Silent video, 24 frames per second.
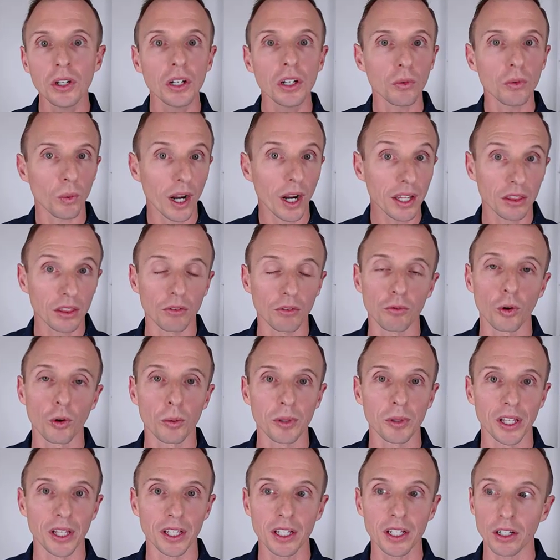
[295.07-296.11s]
can write the
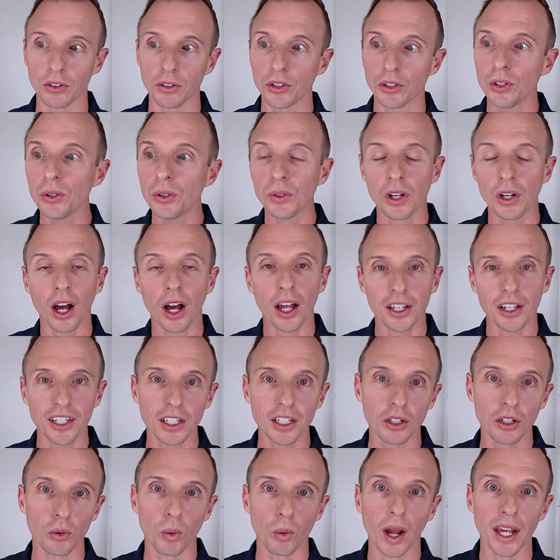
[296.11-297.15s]
formula here. You do not
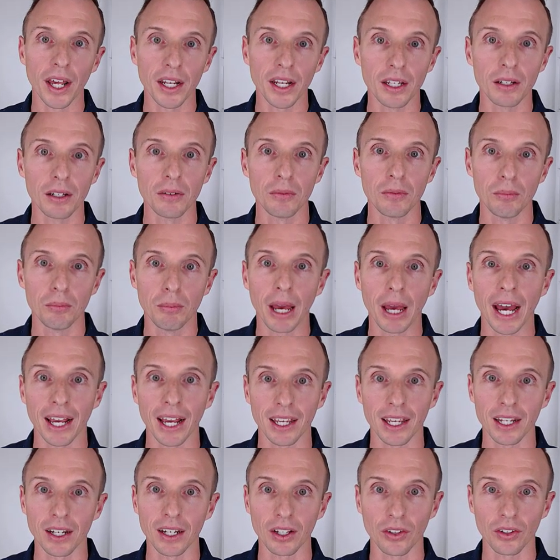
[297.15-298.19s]
need to write it
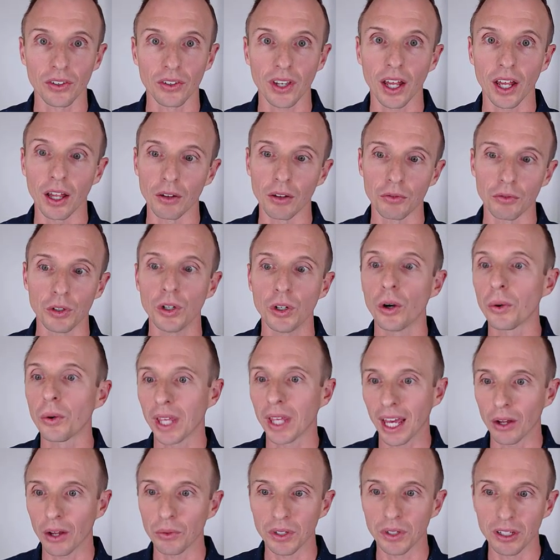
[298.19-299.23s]
back in Excel. If you know
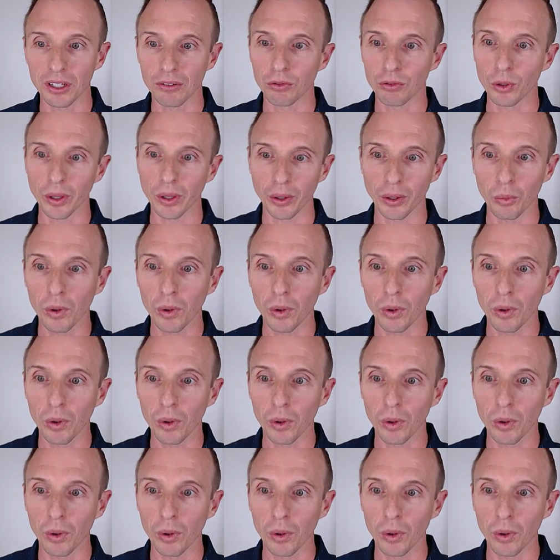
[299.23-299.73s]
COUNTIF really